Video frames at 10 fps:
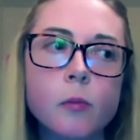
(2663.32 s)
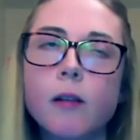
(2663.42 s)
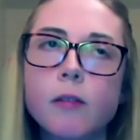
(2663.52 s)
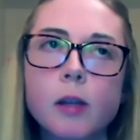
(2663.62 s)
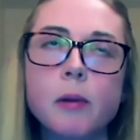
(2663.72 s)

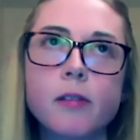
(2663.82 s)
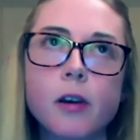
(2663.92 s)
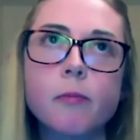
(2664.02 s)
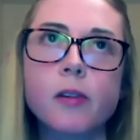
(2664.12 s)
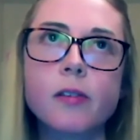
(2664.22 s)
Well, let me
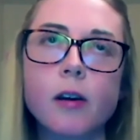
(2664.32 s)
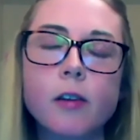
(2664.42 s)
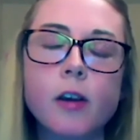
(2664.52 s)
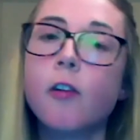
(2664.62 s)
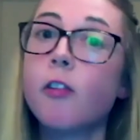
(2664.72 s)
start from the start.
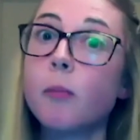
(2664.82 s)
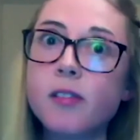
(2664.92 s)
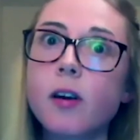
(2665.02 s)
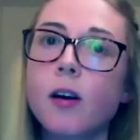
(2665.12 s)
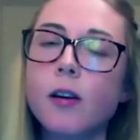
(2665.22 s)
From the
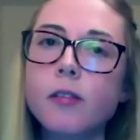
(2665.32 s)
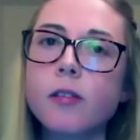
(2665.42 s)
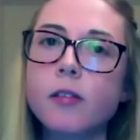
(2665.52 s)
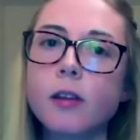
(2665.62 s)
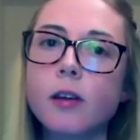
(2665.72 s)
start,
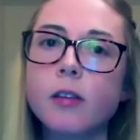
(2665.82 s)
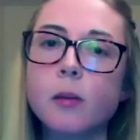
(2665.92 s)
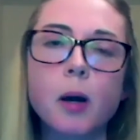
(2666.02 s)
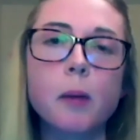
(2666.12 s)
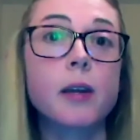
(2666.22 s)
the
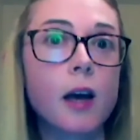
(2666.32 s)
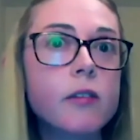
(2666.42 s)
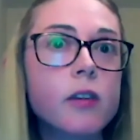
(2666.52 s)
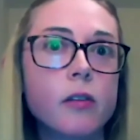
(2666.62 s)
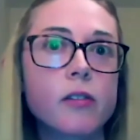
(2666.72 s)

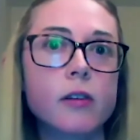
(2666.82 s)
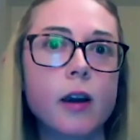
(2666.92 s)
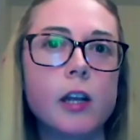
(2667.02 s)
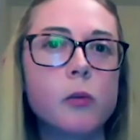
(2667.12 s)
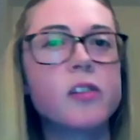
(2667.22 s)
propaganda used in
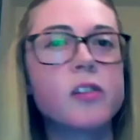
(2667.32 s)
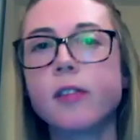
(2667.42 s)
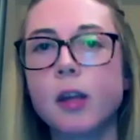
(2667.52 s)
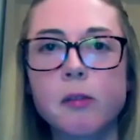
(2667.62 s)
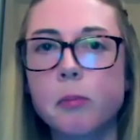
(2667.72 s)
Ireland was the
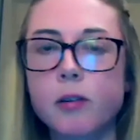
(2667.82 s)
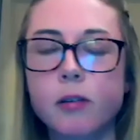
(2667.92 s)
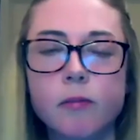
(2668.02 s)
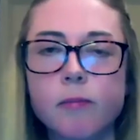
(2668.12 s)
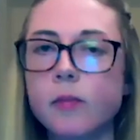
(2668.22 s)
same as
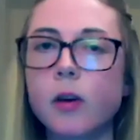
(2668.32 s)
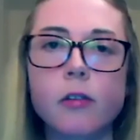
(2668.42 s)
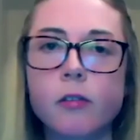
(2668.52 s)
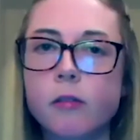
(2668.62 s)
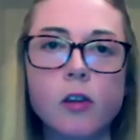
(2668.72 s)
Britain. Not
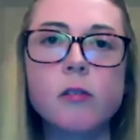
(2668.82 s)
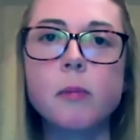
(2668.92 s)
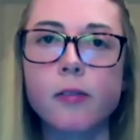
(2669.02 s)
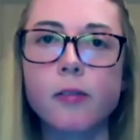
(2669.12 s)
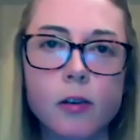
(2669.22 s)
a huge
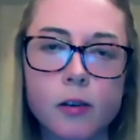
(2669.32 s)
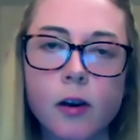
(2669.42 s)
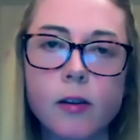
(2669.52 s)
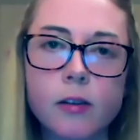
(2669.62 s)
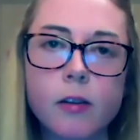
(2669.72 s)
amount of thought had
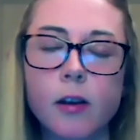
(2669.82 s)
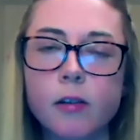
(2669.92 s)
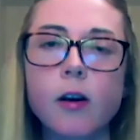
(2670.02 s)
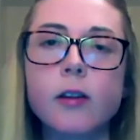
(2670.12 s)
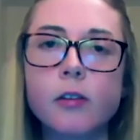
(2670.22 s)

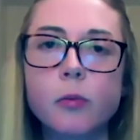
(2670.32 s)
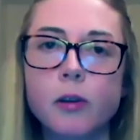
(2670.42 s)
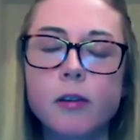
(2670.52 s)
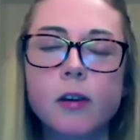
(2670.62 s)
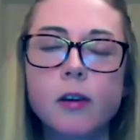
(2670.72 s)
gone into
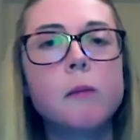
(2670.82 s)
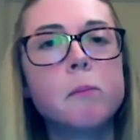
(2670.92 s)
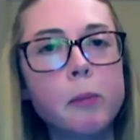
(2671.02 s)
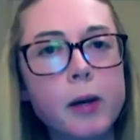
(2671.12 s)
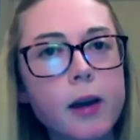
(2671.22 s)
it.
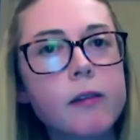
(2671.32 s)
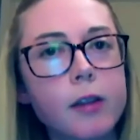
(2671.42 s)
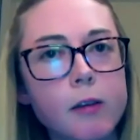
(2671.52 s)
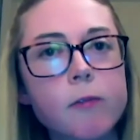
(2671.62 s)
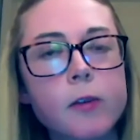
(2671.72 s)
But by
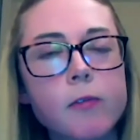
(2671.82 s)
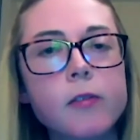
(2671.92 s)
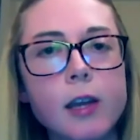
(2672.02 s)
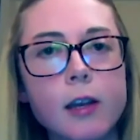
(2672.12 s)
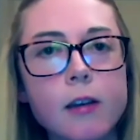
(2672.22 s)

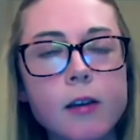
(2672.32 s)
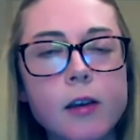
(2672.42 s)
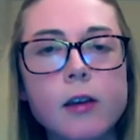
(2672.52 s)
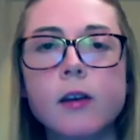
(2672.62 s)
1915,